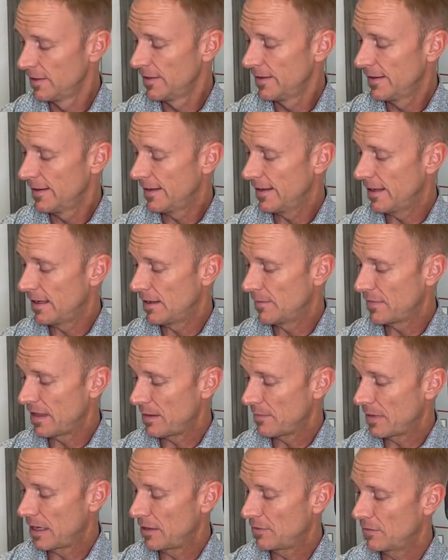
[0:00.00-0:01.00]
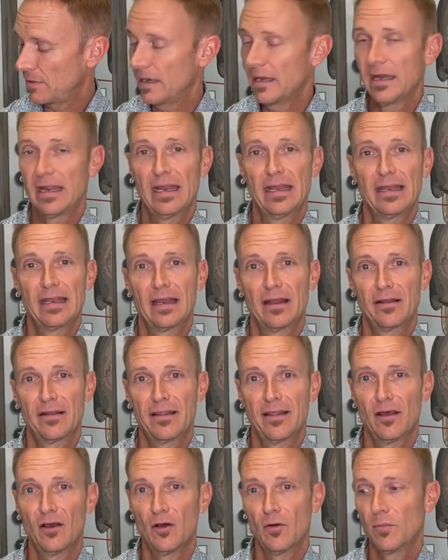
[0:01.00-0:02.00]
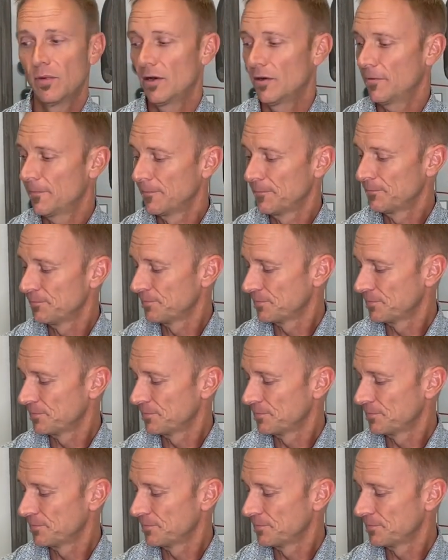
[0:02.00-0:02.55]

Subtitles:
that might radiate down to the elbow.